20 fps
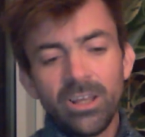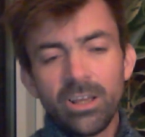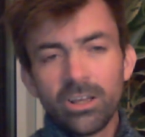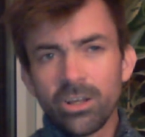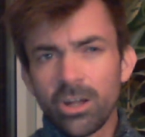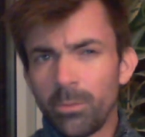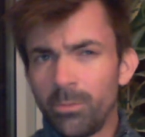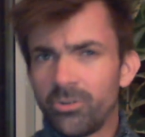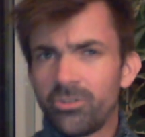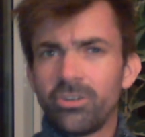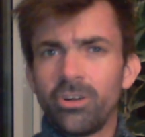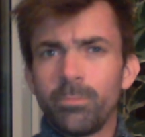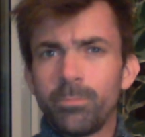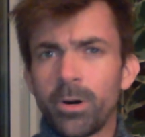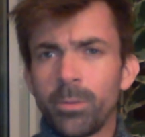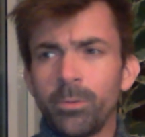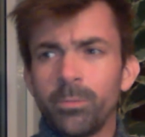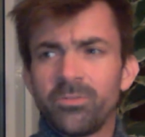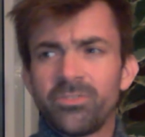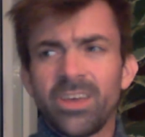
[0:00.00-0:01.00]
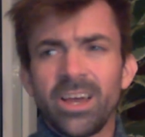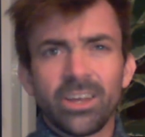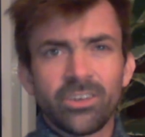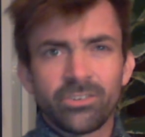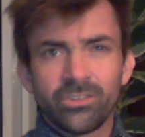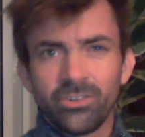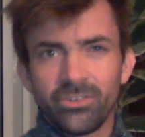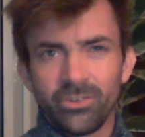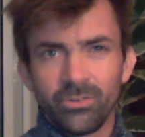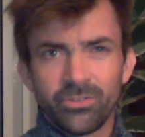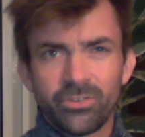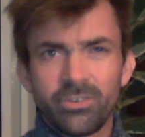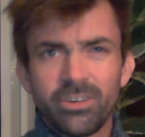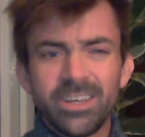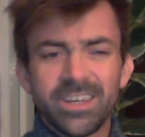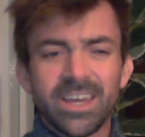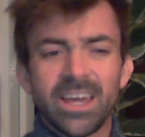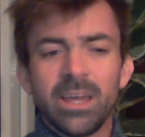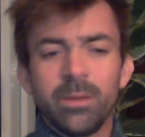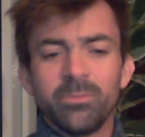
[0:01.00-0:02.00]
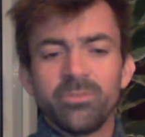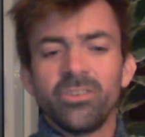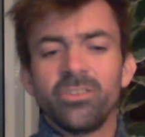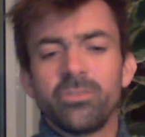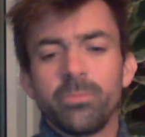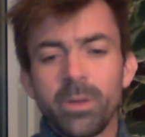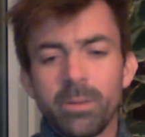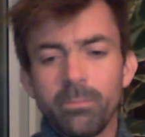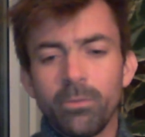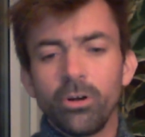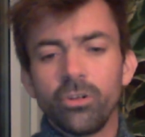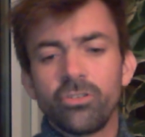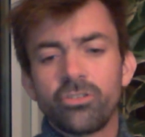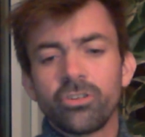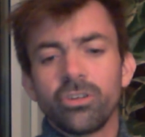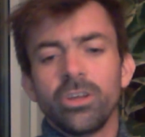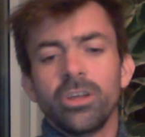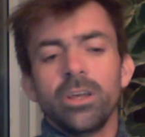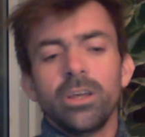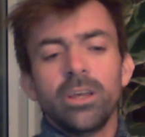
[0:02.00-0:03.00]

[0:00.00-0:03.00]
commentary or pop-up text because those 3 games, it's a bit much.